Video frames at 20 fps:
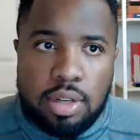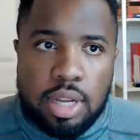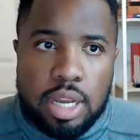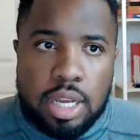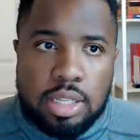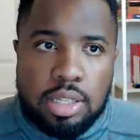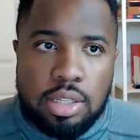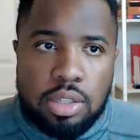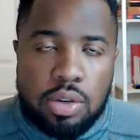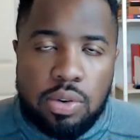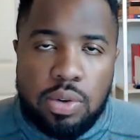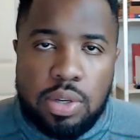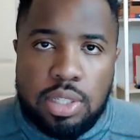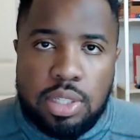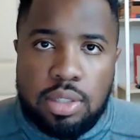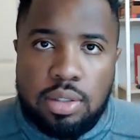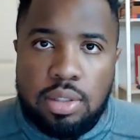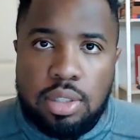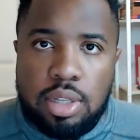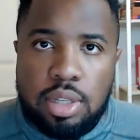as he's
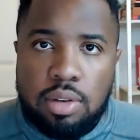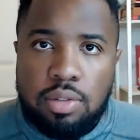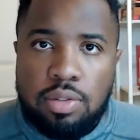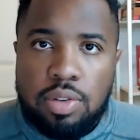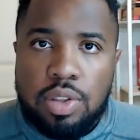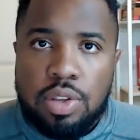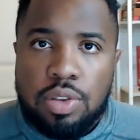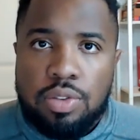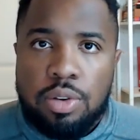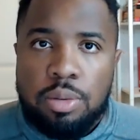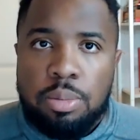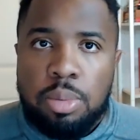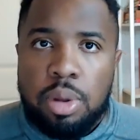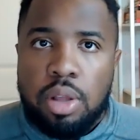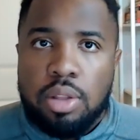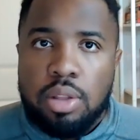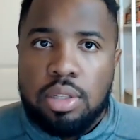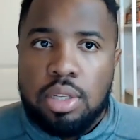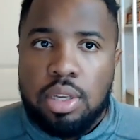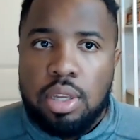always done for this
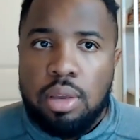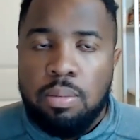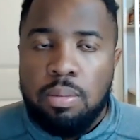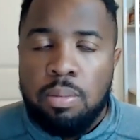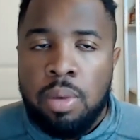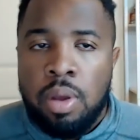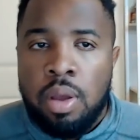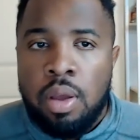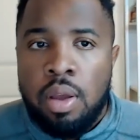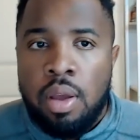football team.